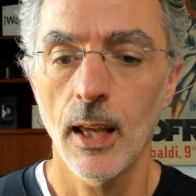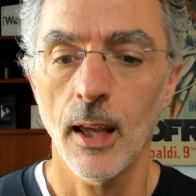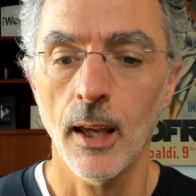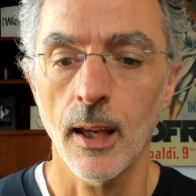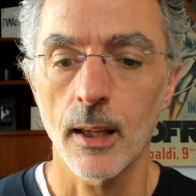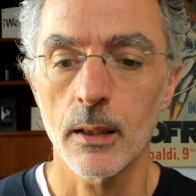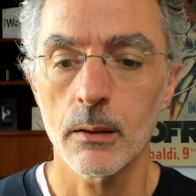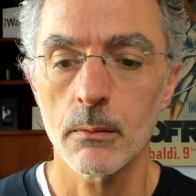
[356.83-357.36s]

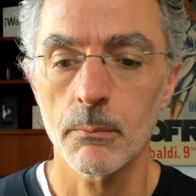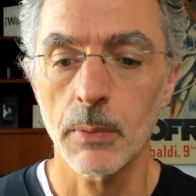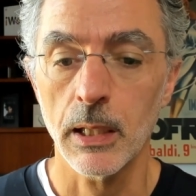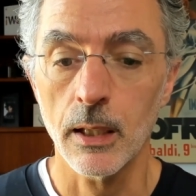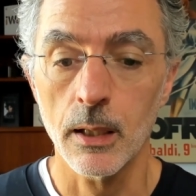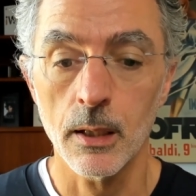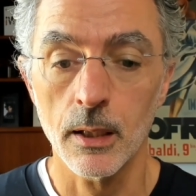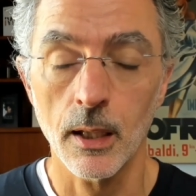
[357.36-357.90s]
and
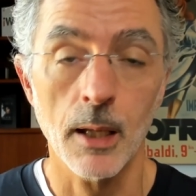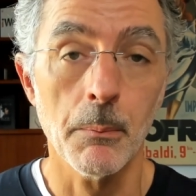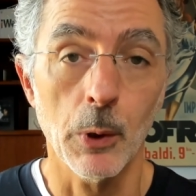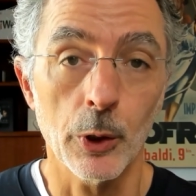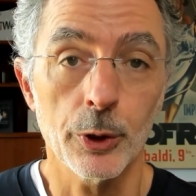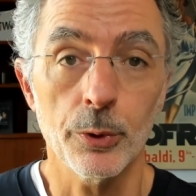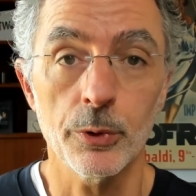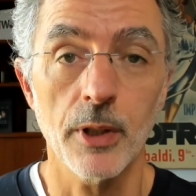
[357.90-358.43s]
being
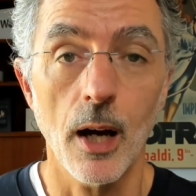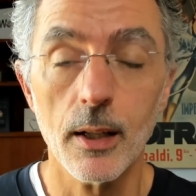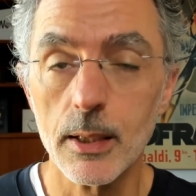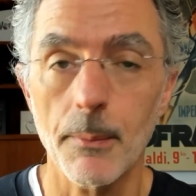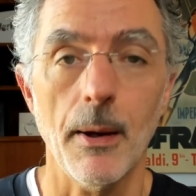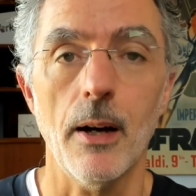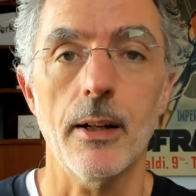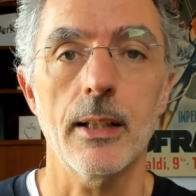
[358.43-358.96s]
able to talk
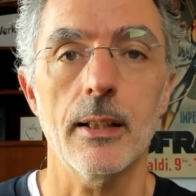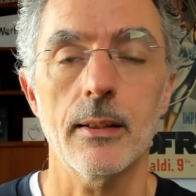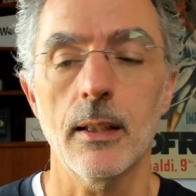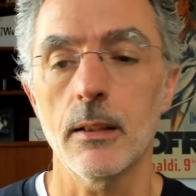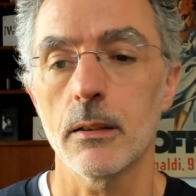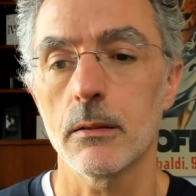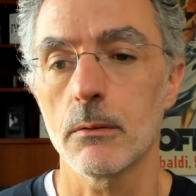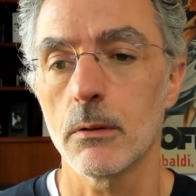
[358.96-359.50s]
about it
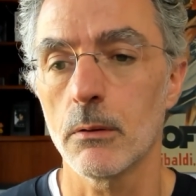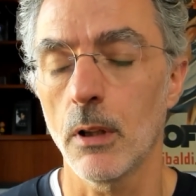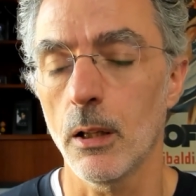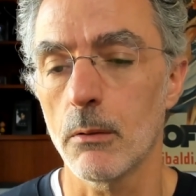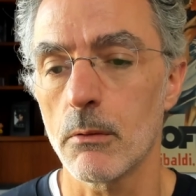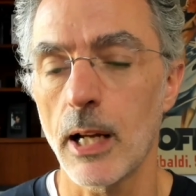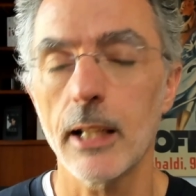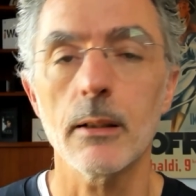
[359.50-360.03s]
and
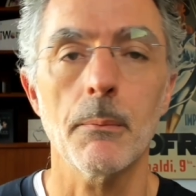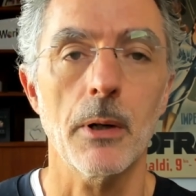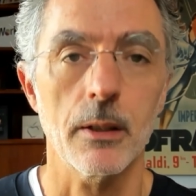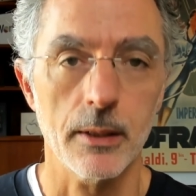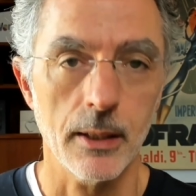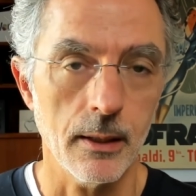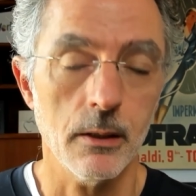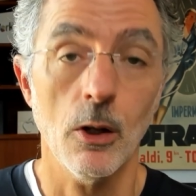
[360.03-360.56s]
write
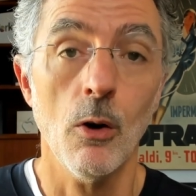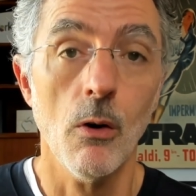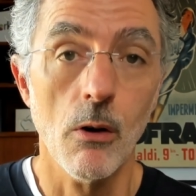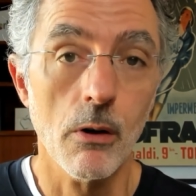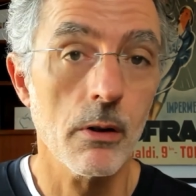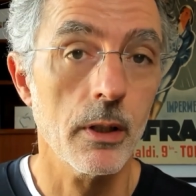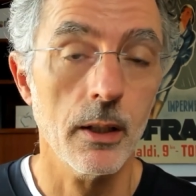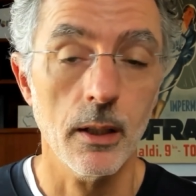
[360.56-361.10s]
about it
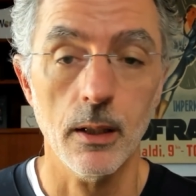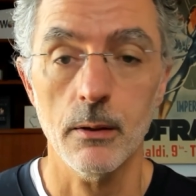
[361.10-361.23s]
or